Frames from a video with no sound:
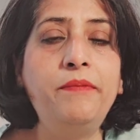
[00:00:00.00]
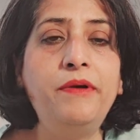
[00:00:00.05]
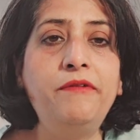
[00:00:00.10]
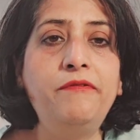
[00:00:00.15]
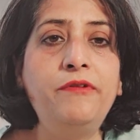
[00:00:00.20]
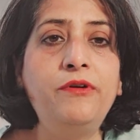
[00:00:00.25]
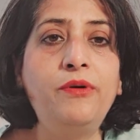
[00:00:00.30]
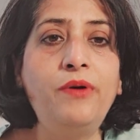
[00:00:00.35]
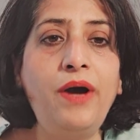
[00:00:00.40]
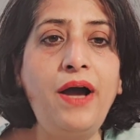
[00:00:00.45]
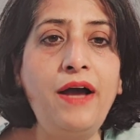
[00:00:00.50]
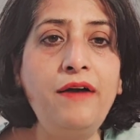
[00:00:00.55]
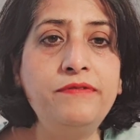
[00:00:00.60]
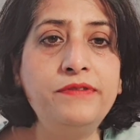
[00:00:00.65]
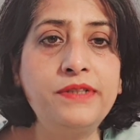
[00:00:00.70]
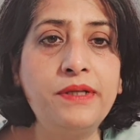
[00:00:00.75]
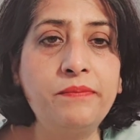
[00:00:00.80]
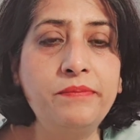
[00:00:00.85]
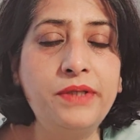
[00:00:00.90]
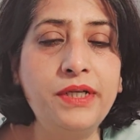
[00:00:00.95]
If you have
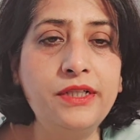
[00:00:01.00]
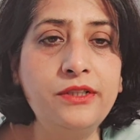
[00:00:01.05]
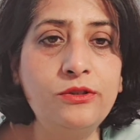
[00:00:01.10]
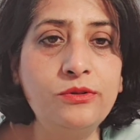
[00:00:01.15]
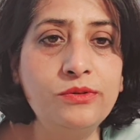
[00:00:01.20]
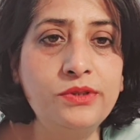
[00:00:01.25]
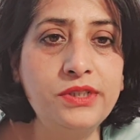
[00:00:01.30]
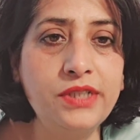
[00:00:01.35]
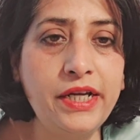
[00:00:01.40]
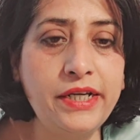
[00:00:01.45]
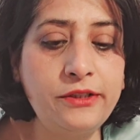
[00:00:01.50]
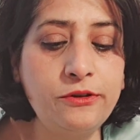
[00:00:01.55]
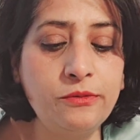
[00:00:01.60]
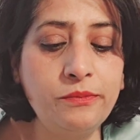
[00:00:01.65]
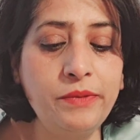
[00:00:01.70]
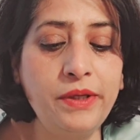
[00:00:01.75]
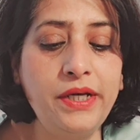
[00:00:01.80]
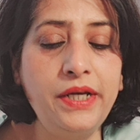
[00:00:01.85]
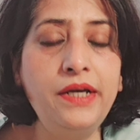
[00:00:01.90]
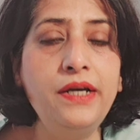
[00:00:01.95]
something to say to
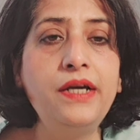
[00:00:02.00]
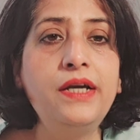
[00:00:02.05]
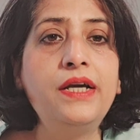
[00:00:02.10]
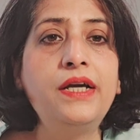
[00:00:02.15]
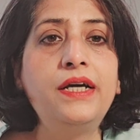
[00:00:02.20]
me,